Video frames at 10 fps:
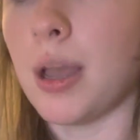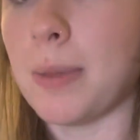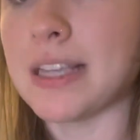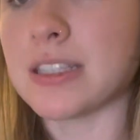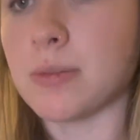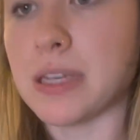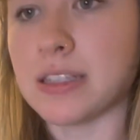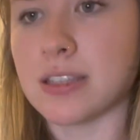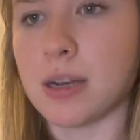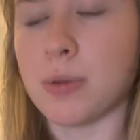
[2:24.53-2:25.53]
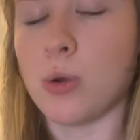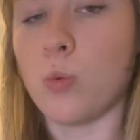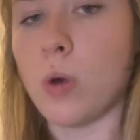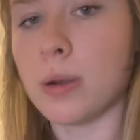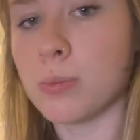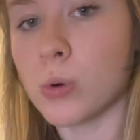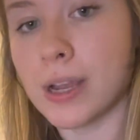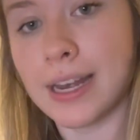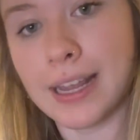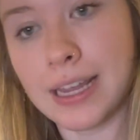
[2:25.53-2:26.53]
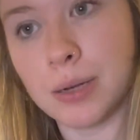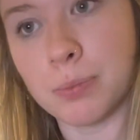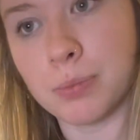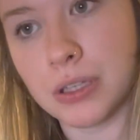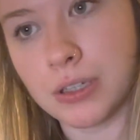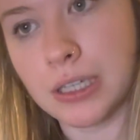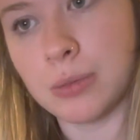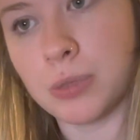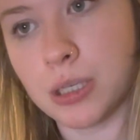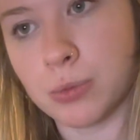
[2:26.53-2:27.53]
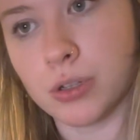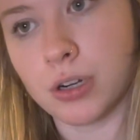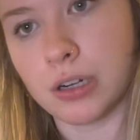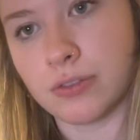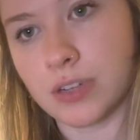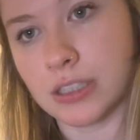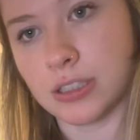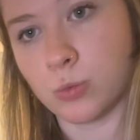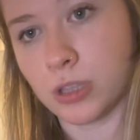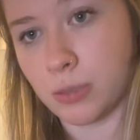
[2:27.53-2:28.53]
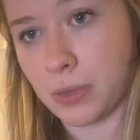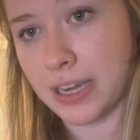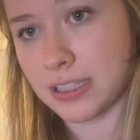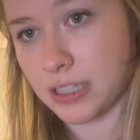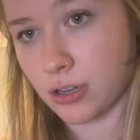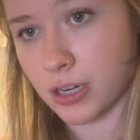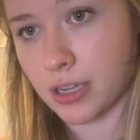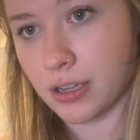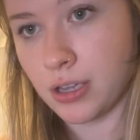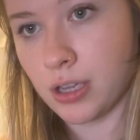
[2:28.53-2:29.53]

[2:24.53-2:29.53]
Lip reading: estimates that about 1.8 billion people are infected with the bacteria,